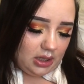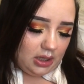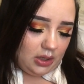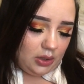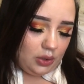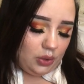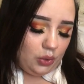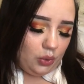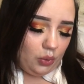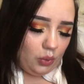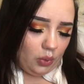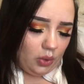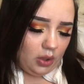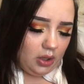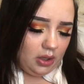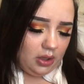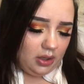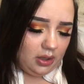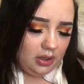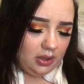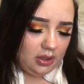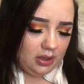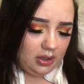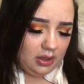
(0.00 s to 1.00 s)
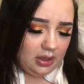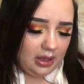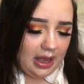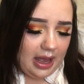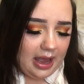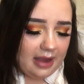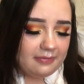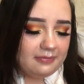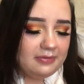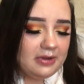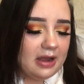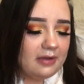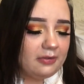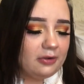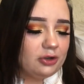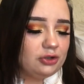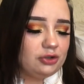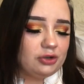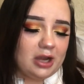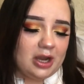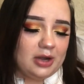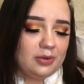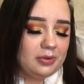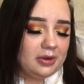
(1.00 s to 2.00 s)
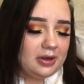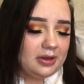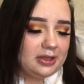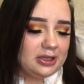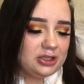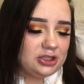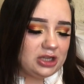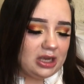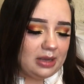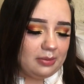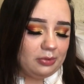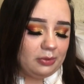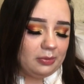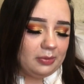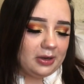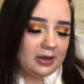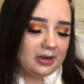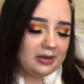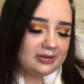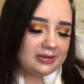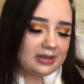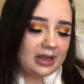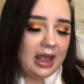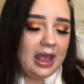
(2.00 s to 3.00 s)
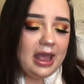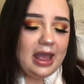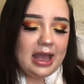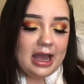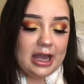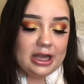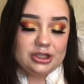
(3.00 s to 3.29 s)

Ooh. I've never tried one of these shampoo bars. I